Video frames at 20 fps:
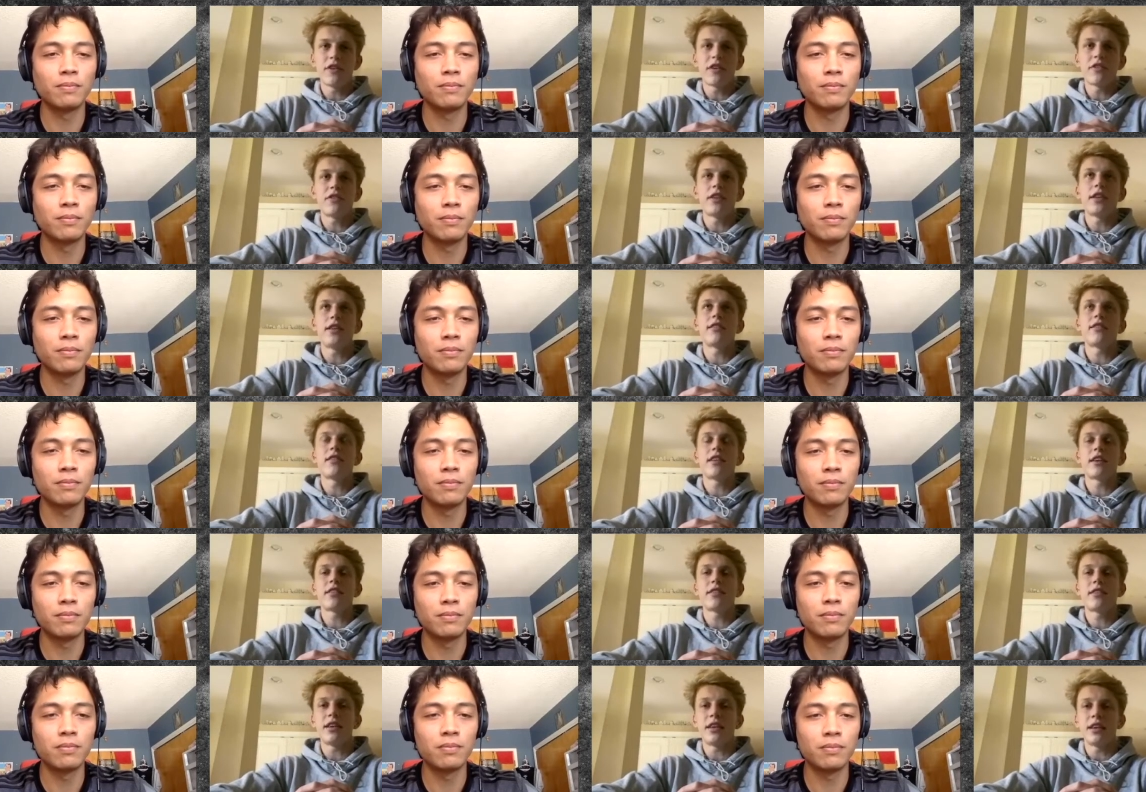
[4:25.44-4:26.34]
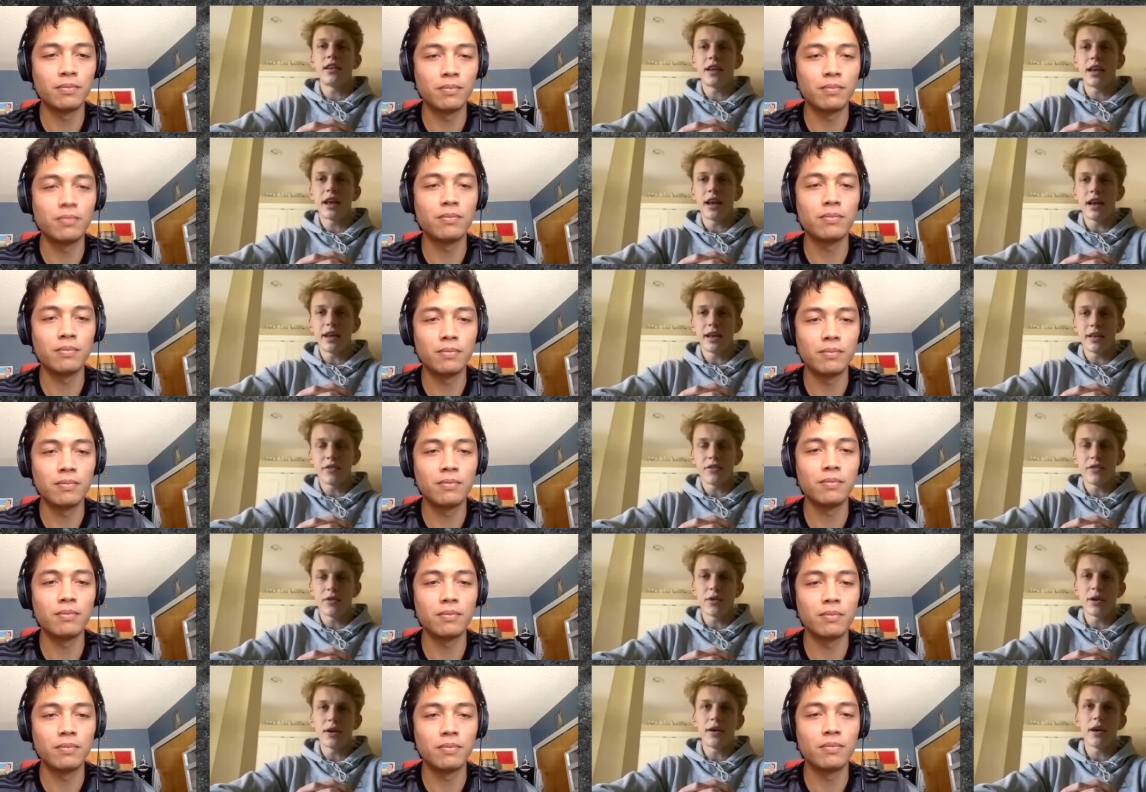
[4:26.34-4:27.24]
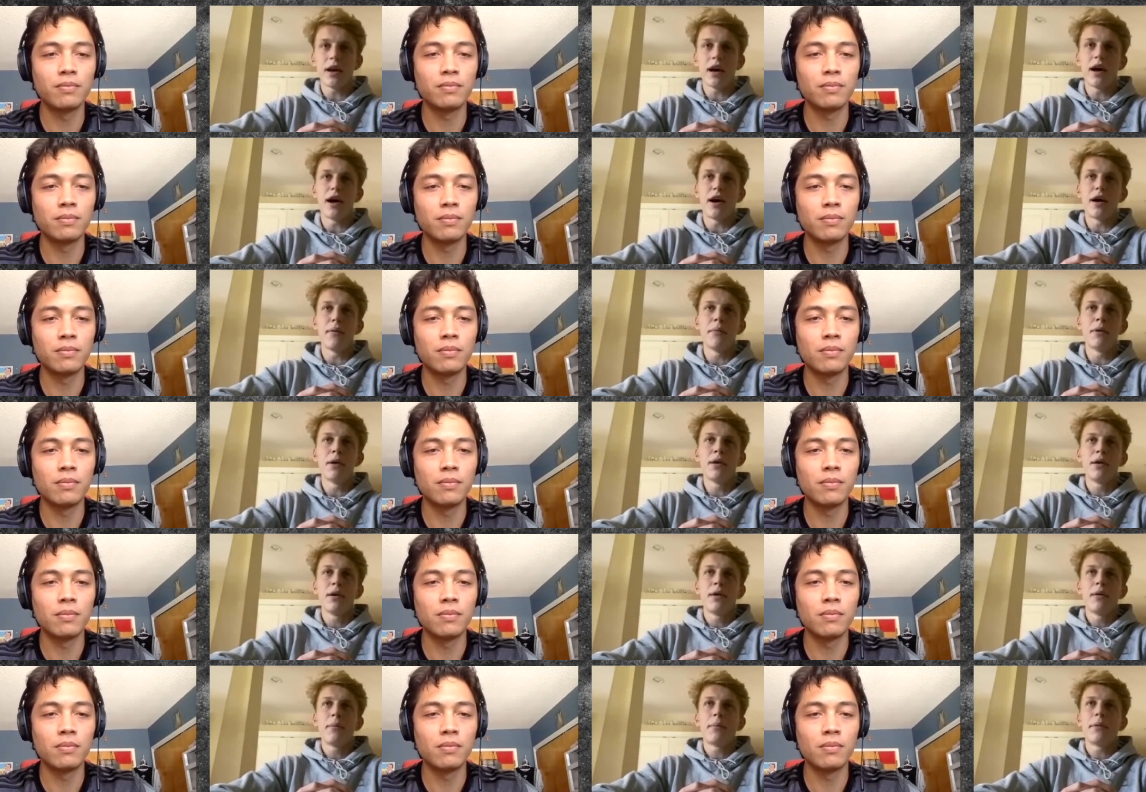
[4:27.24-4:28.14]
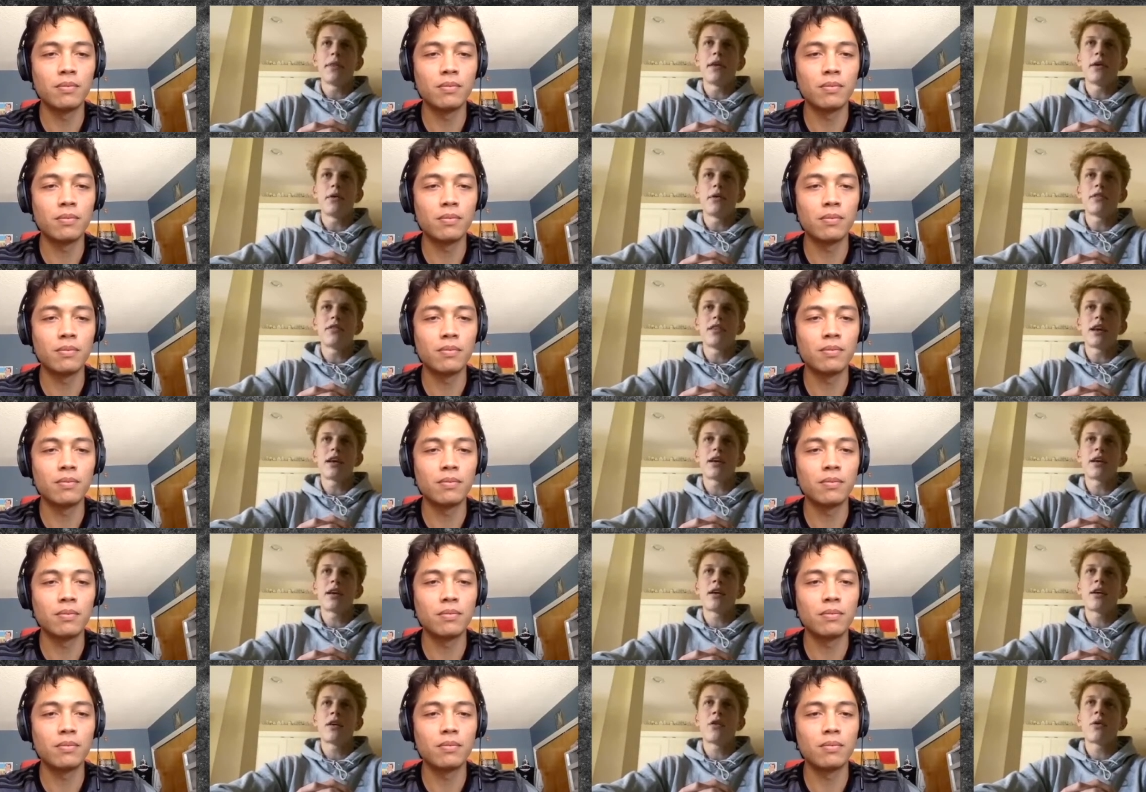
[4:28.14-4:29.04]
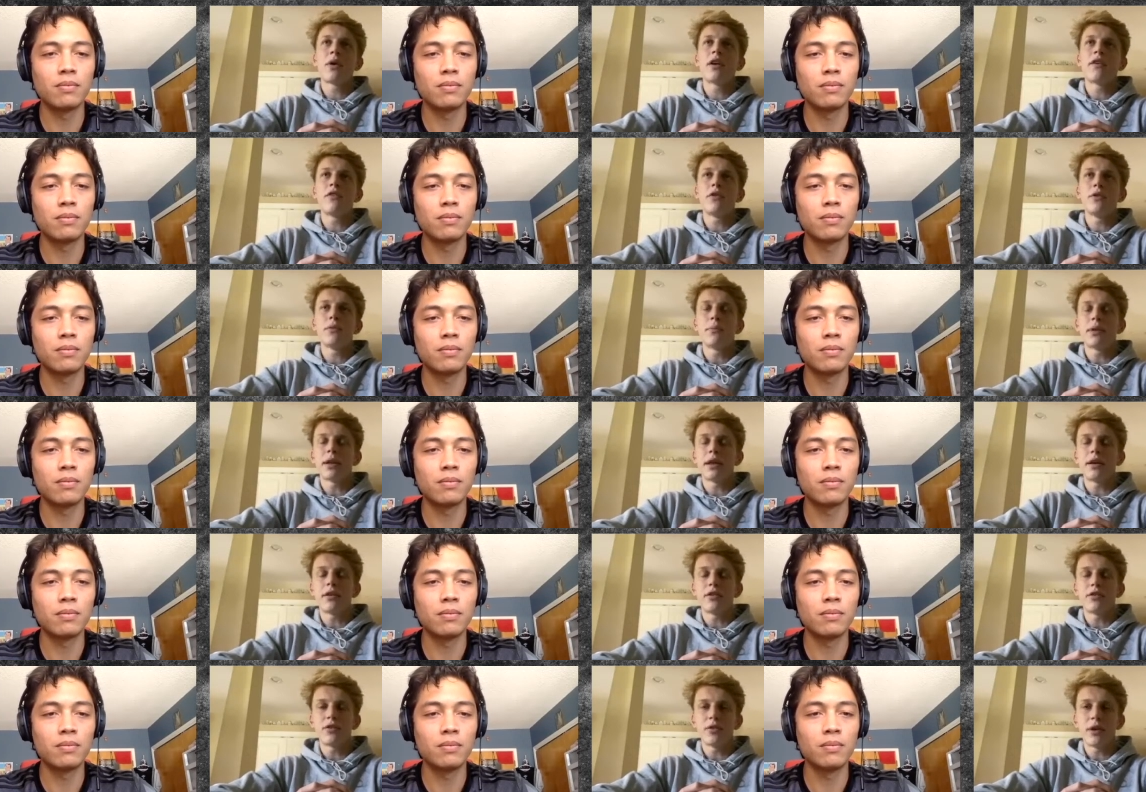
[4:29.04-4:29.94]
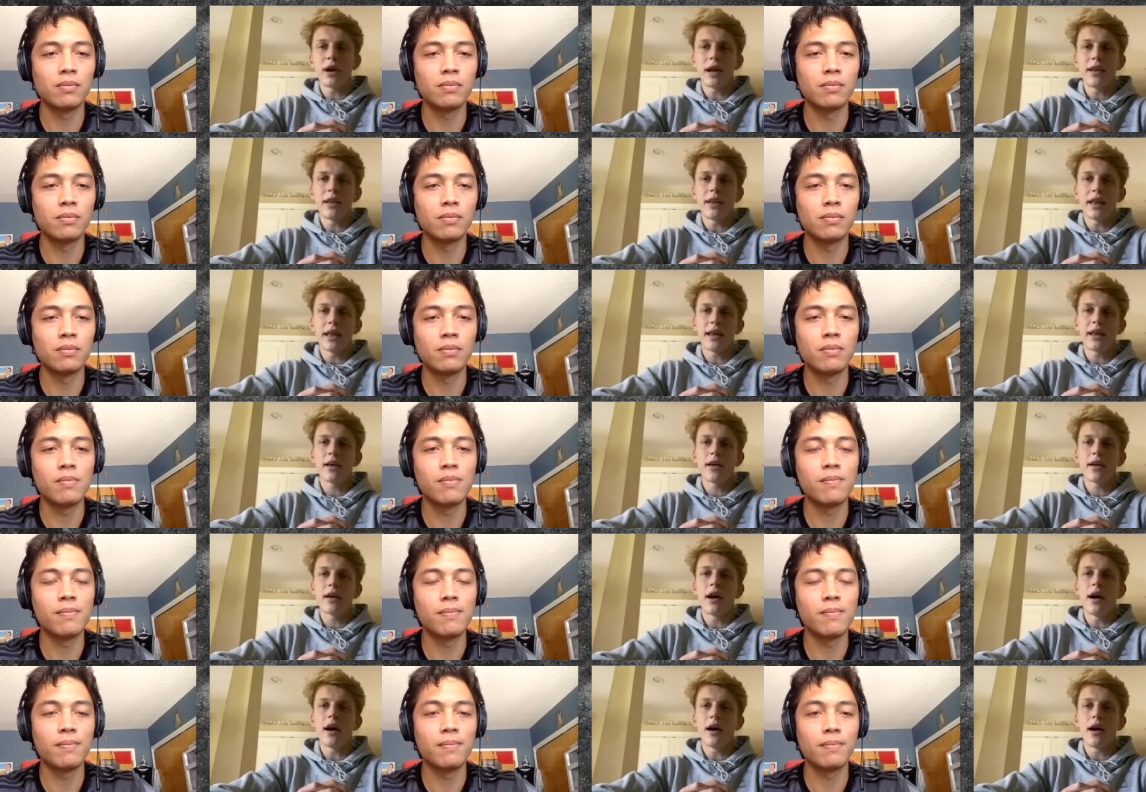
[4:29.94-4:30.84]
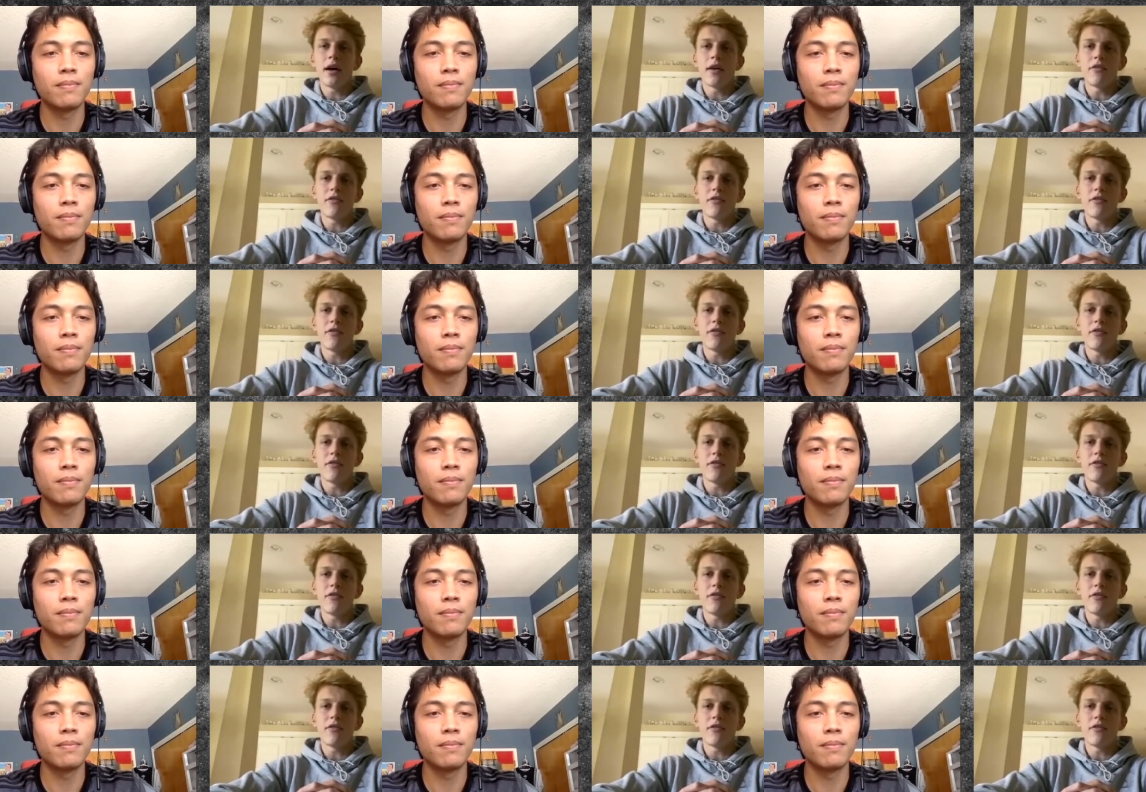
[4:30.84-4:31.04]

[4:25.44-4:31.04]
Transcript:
Speaker 1: 15, 16 getting into it, um, but there was like quite a few players who had like uh,